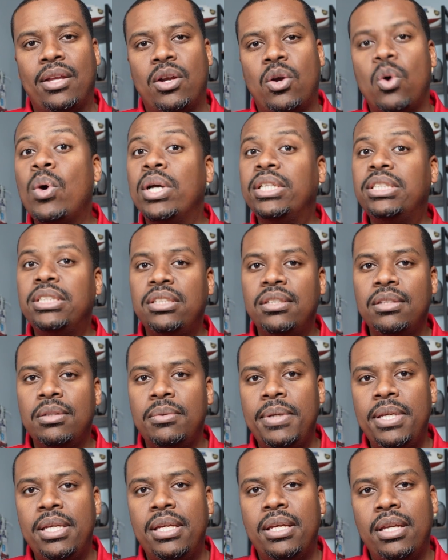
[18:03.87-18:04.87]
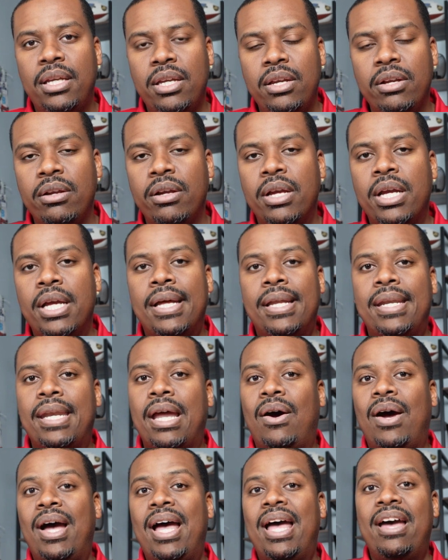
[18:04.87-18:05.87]
the question of the week here.
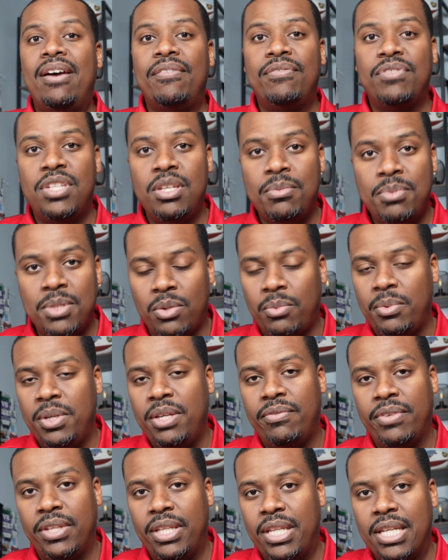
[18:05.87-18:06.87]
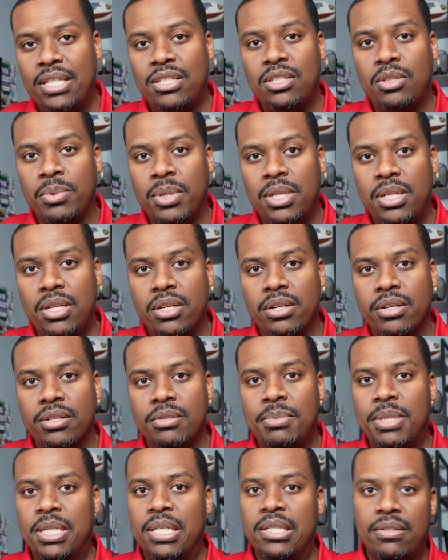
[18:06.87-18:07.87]
Now, I have tips of the week for the next 3
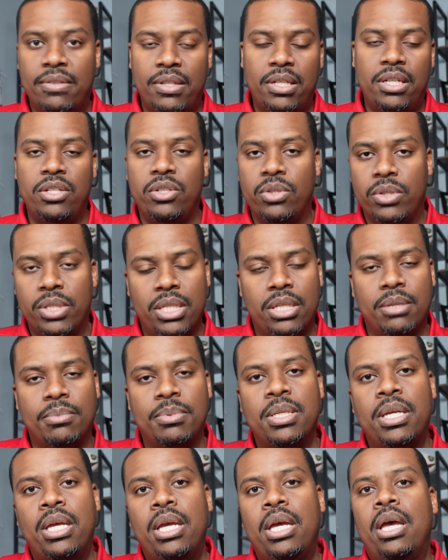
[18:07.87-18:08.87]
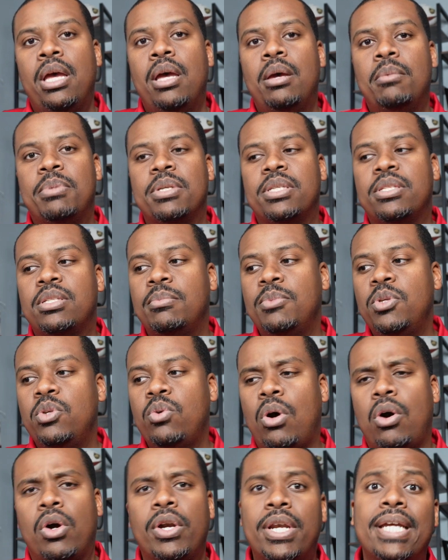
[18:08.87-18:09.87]
years because of the 100 tips. But some of
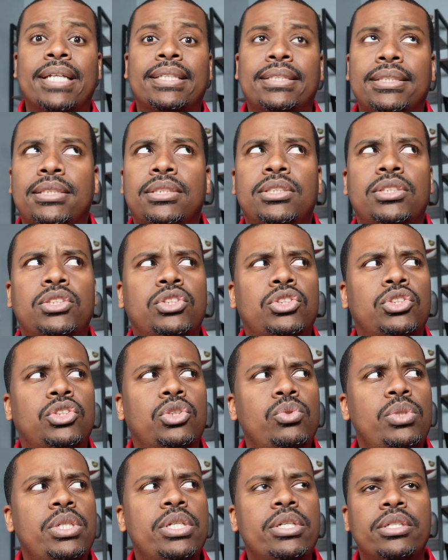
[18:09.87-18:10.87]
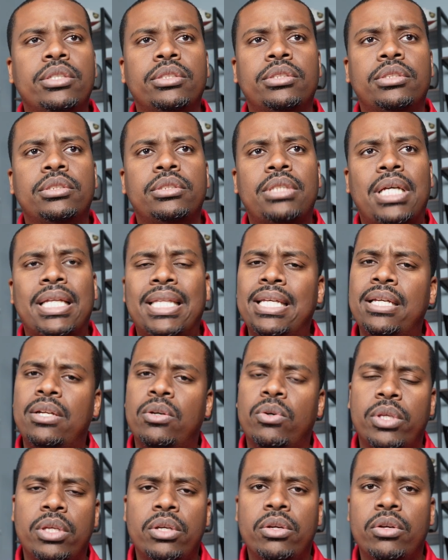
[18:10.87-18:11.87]
you all are next 2 years, I
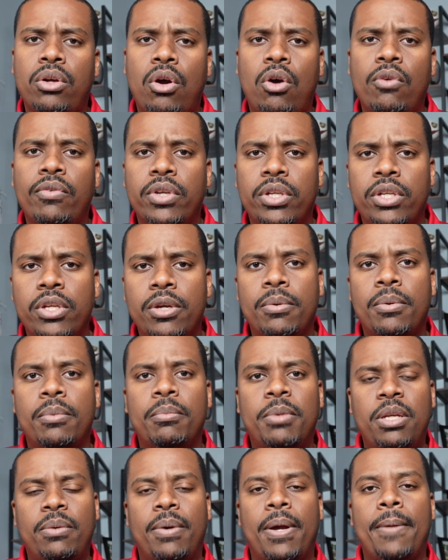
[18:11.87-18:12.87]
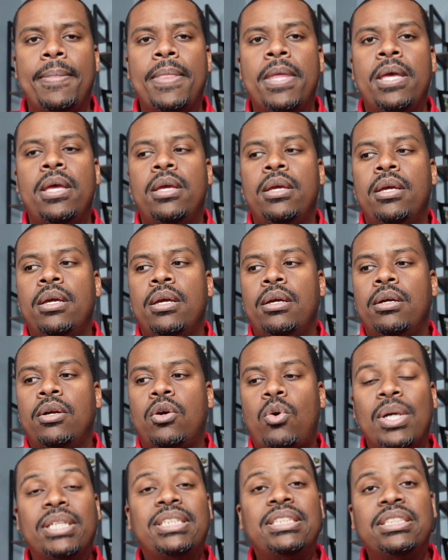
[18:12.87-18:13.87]
think, or over a year. But anyway,
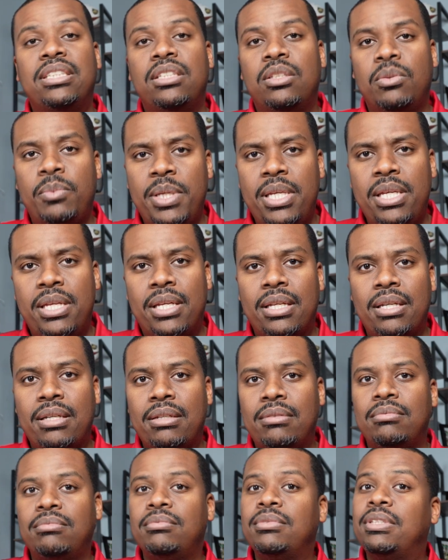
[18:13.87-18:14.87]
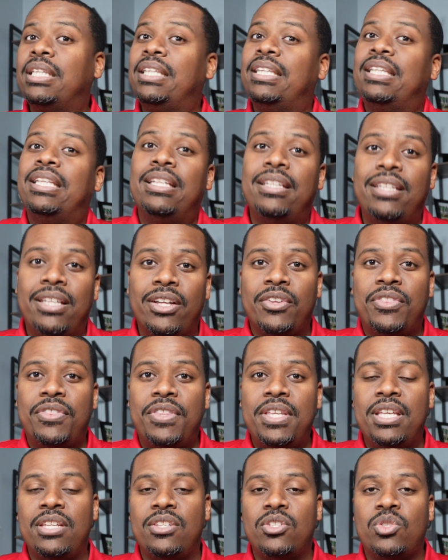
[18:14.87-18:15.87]
questions of the week, they're
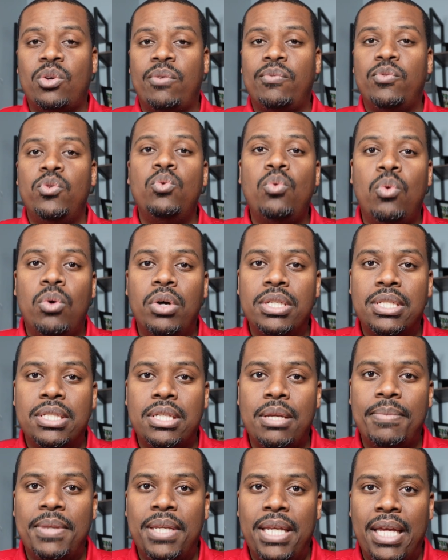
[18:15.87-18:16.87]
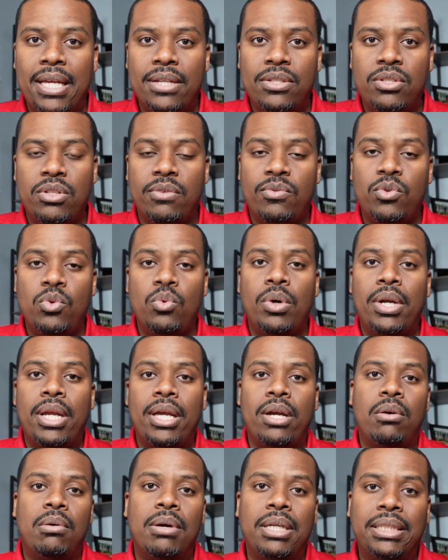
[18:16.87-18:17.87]
thin. So if you want something answered, if you want
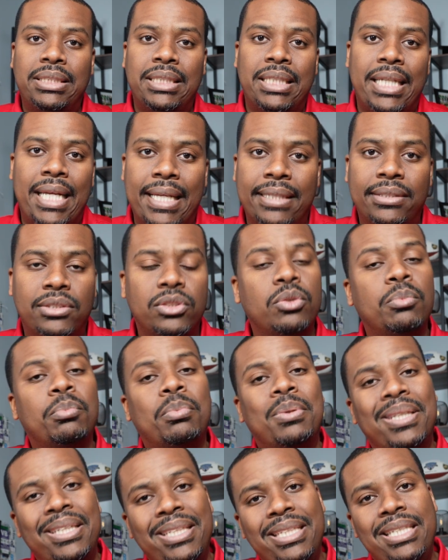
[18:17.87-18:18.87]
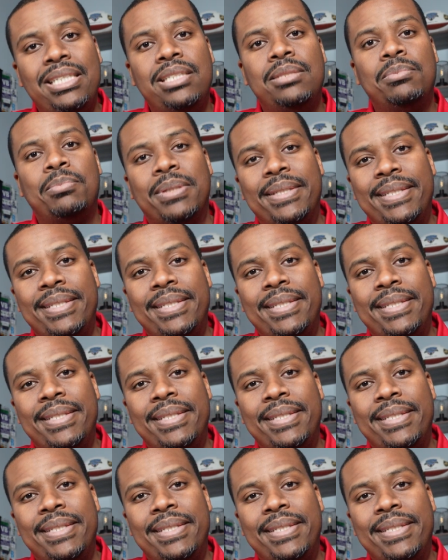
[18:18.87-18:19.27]
a question answered, please